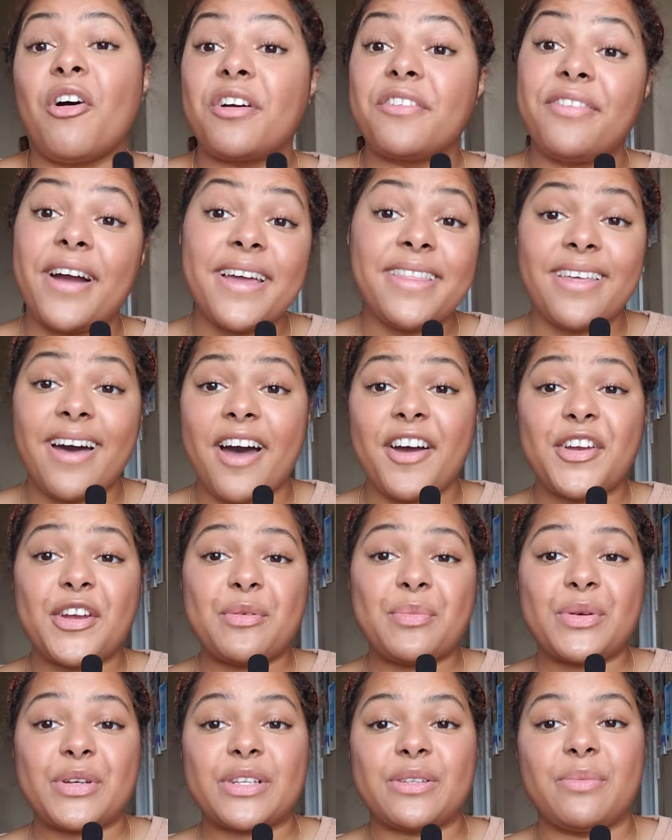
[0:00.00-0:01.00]
Or find the
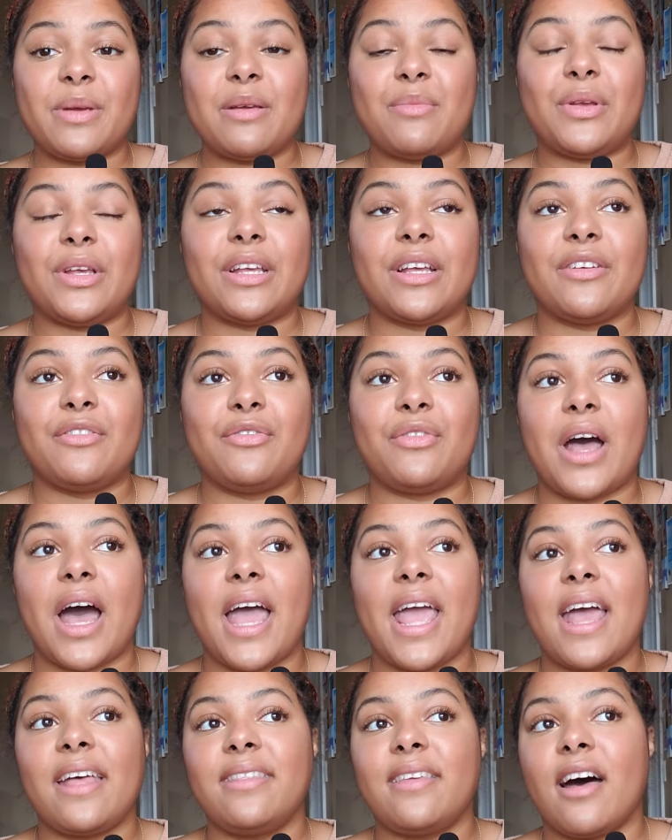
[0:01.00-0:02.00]
audiobooks, maybe. If
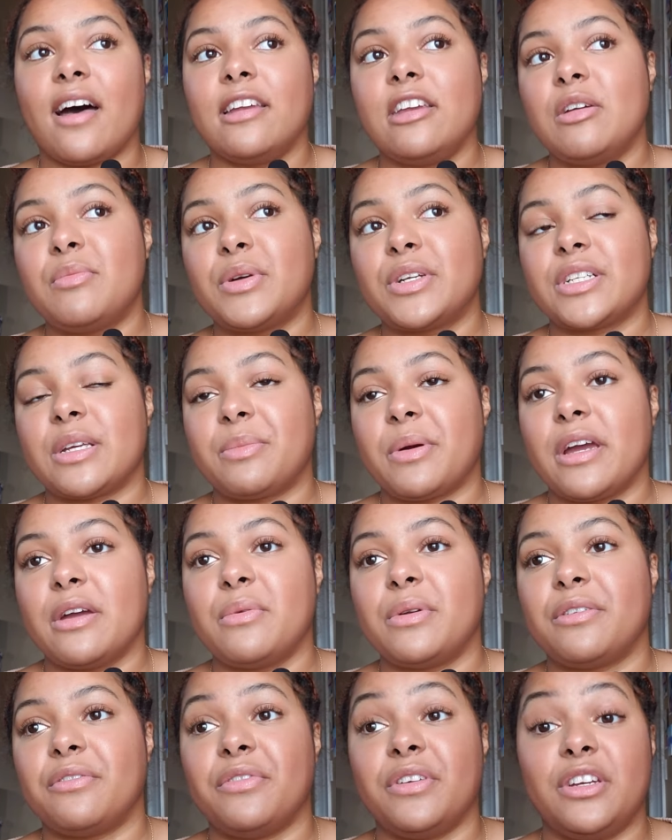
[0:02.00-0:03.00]
I had the audiobooks, I
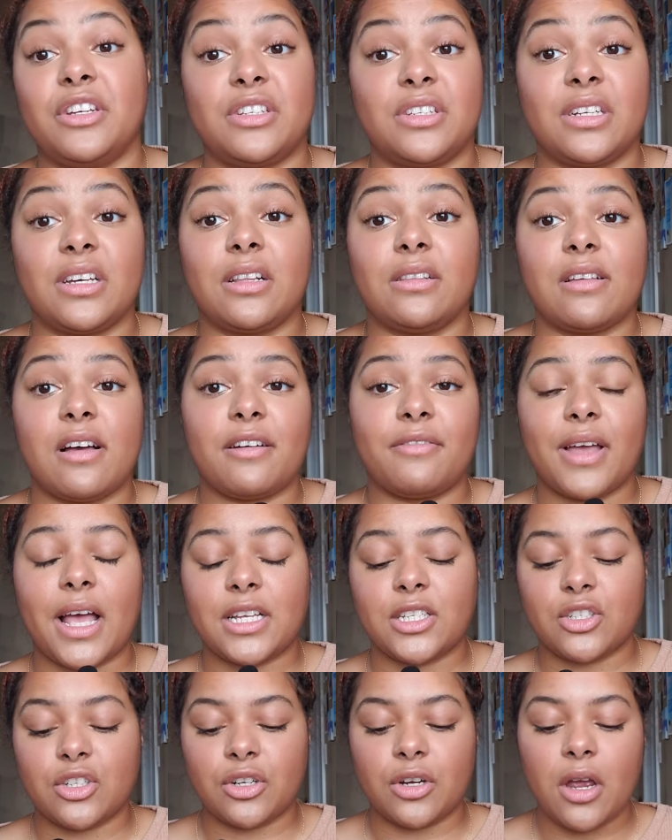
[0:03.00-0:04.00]
probably would have finished it a lot
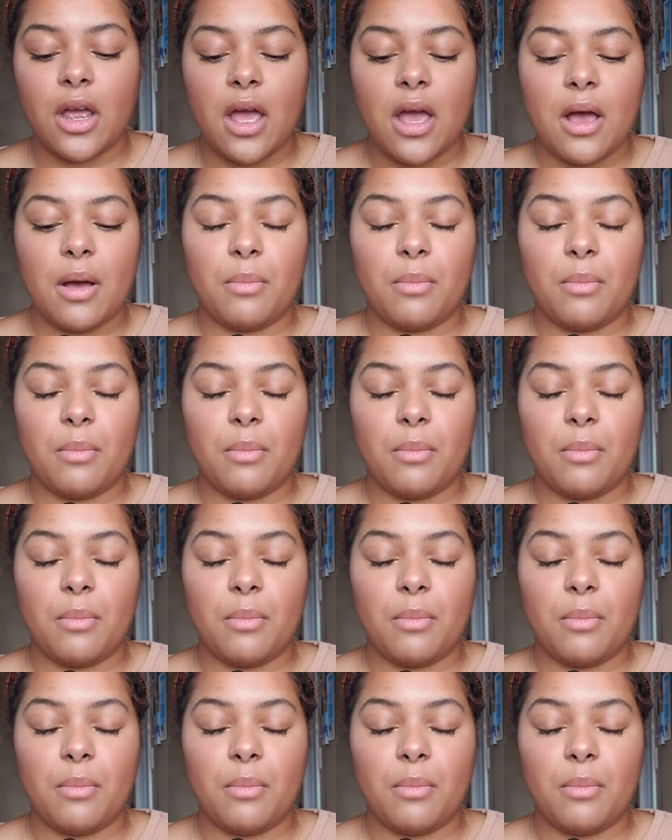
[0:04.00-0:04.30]
faster.